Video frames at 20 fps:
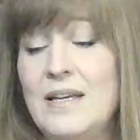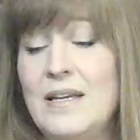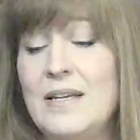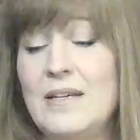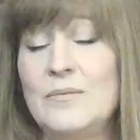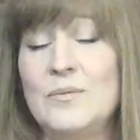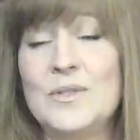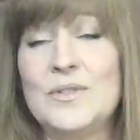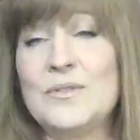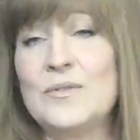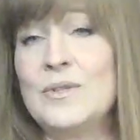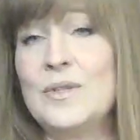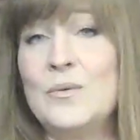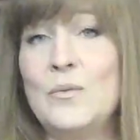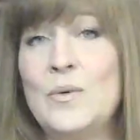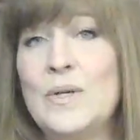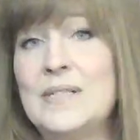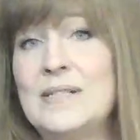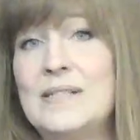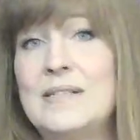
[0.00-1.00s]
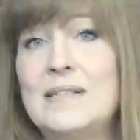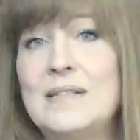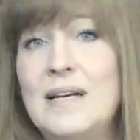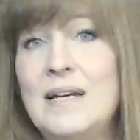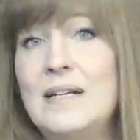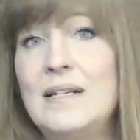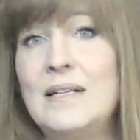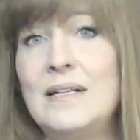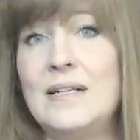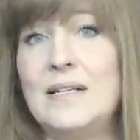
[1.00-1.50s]
it was only
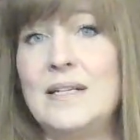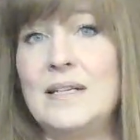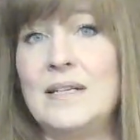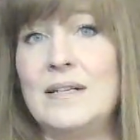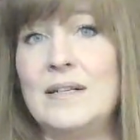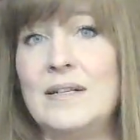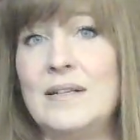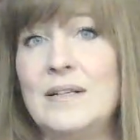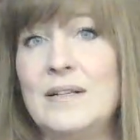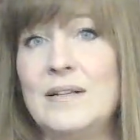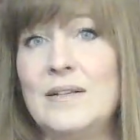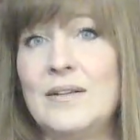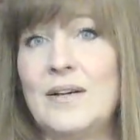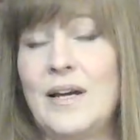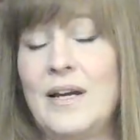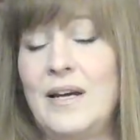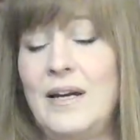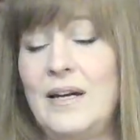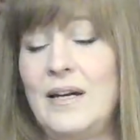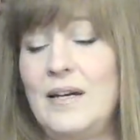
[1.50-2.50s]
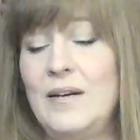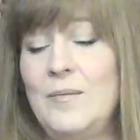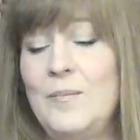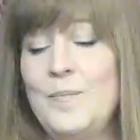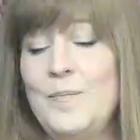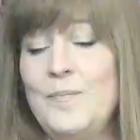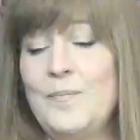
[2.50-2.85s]
one-sided here, okay?